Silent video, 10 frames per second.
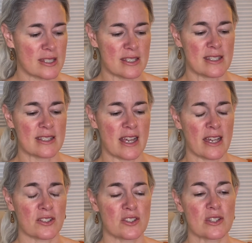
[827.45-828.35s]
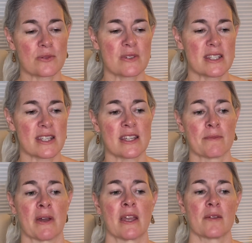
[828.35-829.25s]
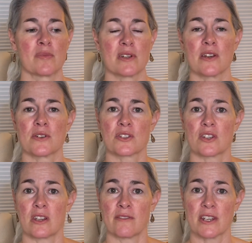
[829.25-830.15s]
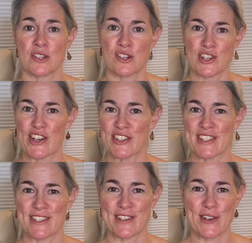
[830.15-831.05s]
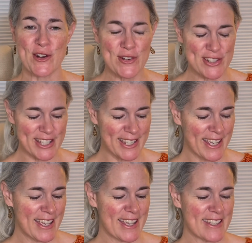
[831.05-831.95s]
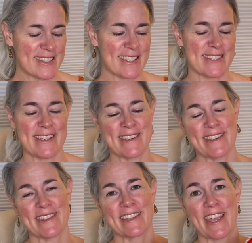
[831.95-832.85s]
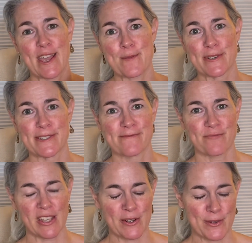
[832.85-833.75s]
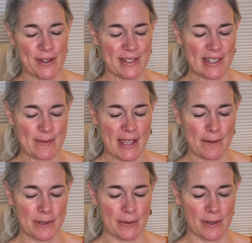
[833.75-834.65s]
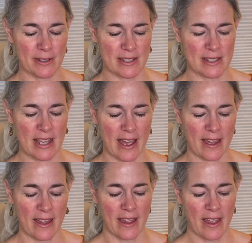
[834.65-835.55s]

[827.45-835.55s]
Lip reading: This is actually the reason that my brioche adventure shawl is on hold, is because I needed the cable in order to be able to work this hat.